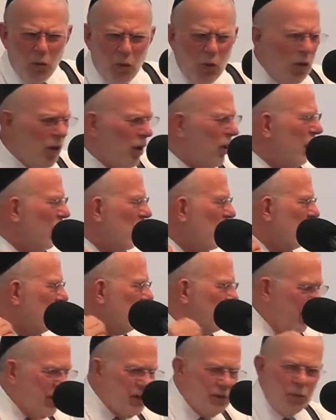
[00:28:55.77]
War,
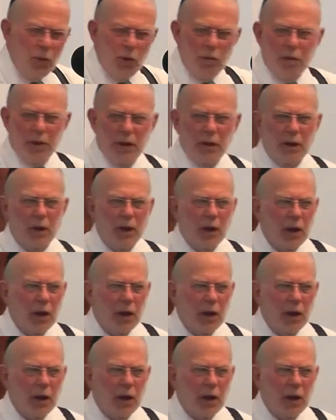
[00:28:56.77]
peace movement.